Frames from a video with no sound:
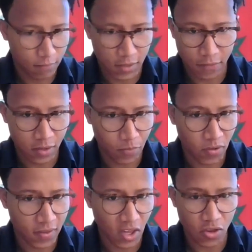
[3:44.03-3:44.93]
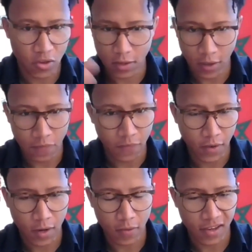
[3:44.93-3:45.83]
giving the presentation if
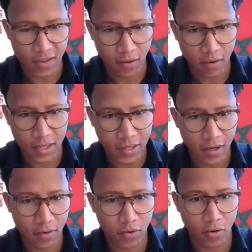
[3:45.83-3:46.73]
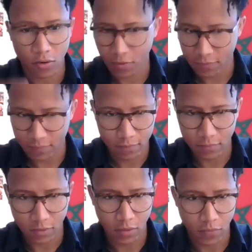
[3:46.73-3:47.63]
anything is not clear or
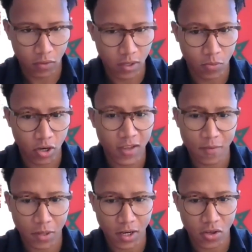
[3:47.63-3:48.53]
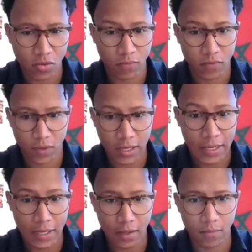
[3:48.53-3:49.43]
or if you need more explanation of
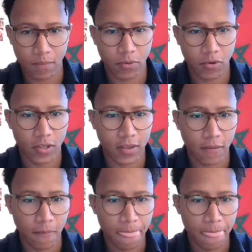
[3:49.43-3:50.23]
any point.